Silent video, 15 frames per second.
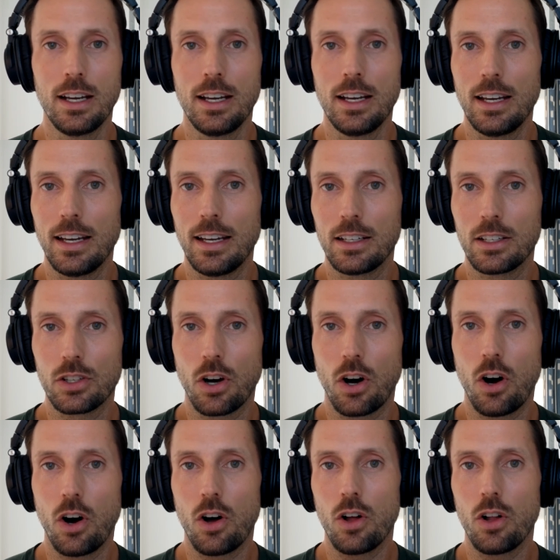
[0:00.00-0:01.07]
it is
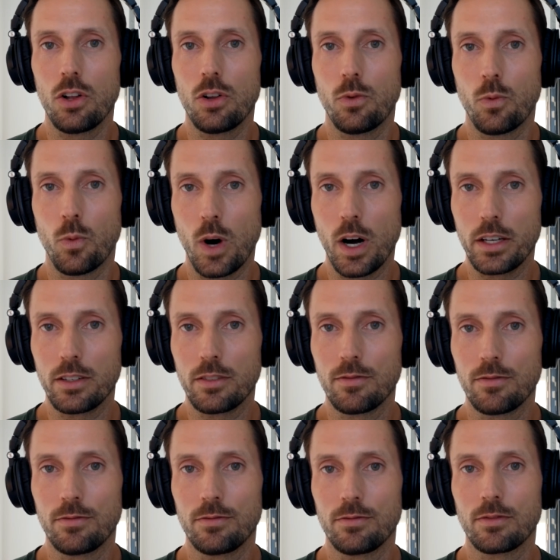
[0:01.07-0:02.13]
all one.
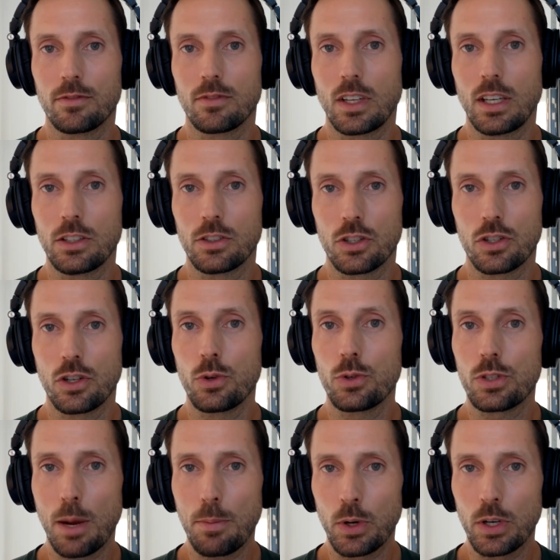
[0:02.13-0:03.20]
And there's no
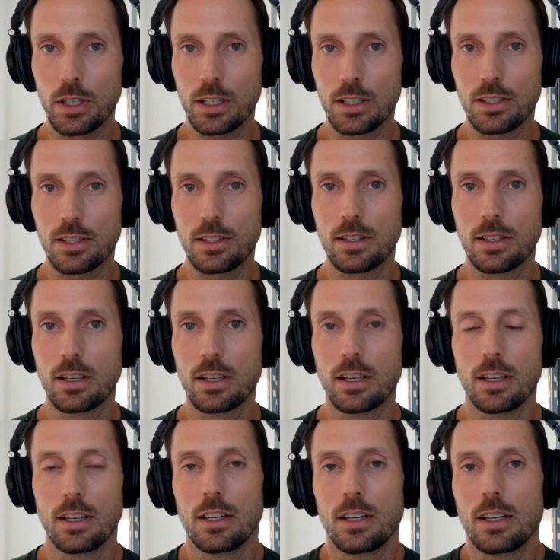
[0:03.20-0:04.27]
separateness.
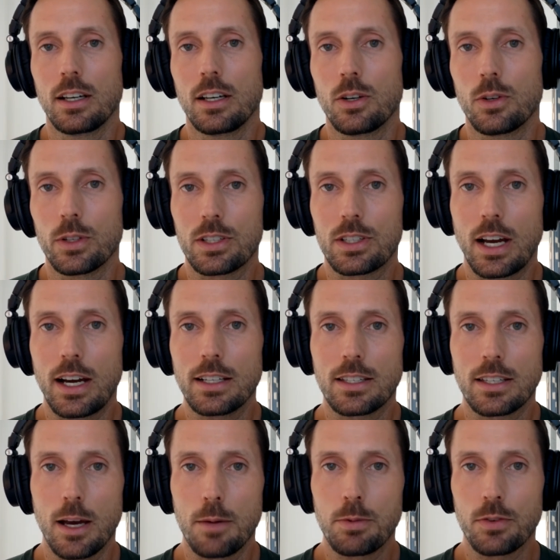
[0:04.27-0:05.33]
Well, this
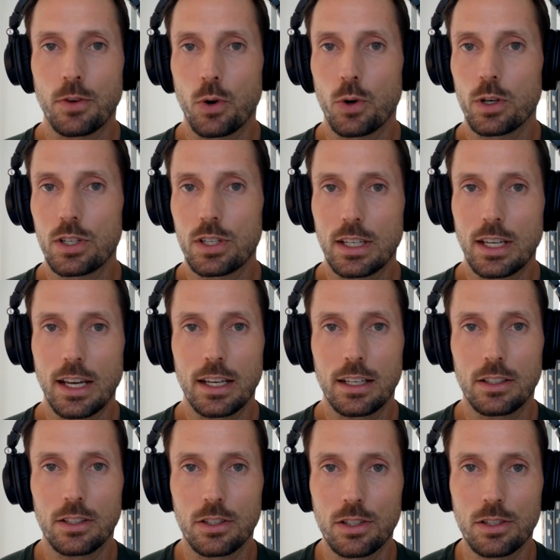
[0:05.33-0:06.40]
concept, of course, again,
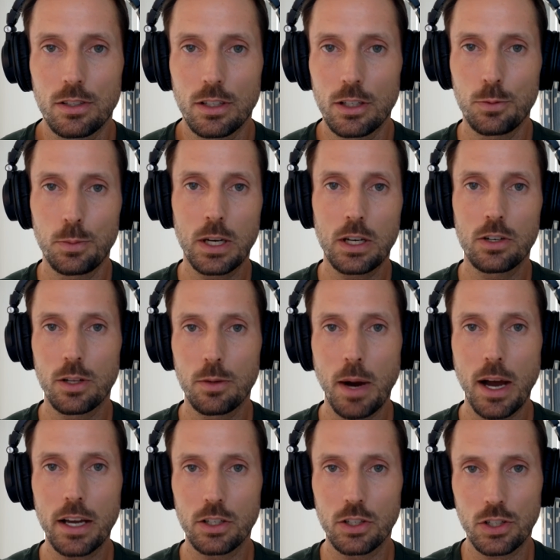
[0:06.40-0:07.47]
is bigger than my
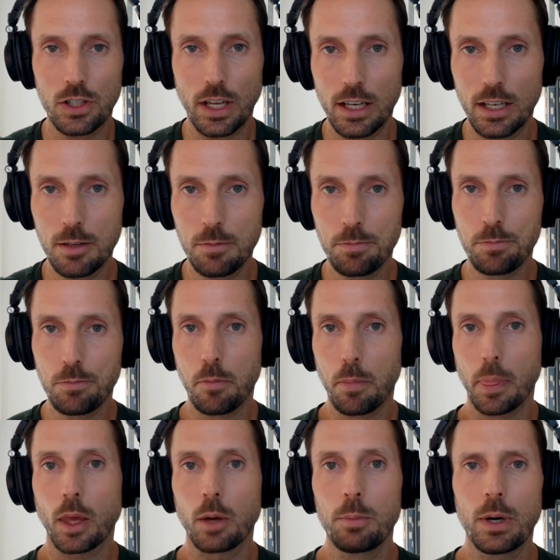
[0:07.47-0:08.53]
understanding.
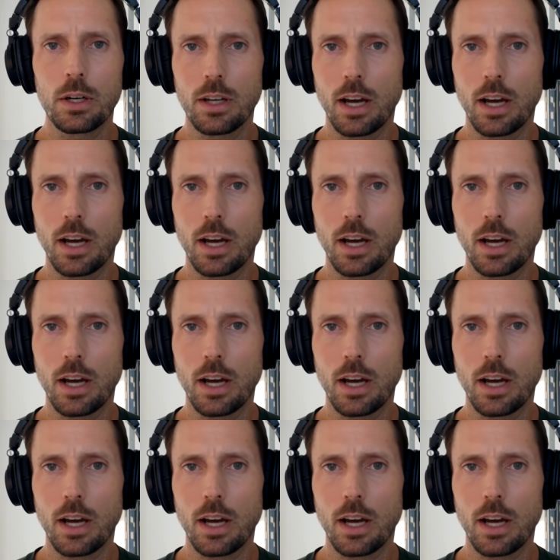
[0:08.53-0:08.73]
But